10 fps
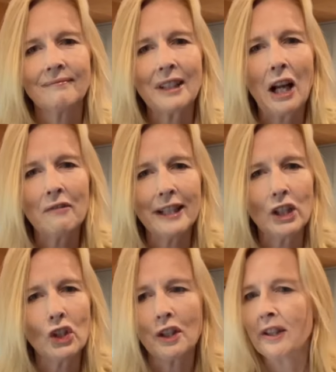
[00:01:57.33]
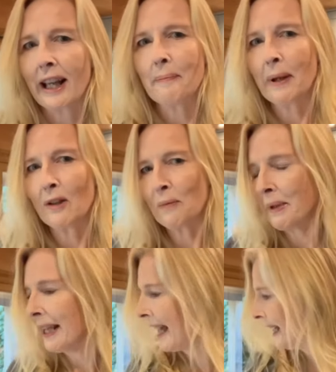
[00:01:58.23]
I really should say
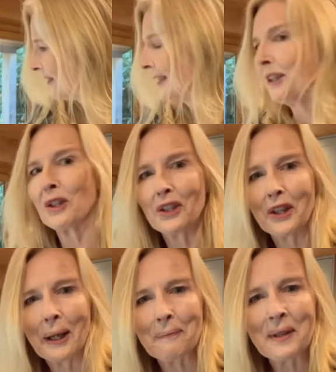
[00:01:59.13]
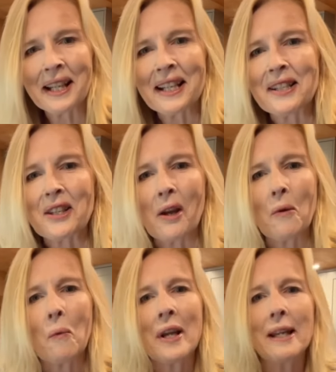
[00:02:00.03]
Postman Andy, shouldn't I?
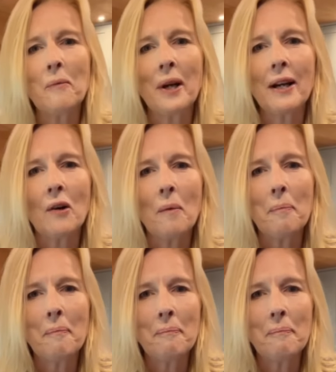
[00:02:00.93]
So we will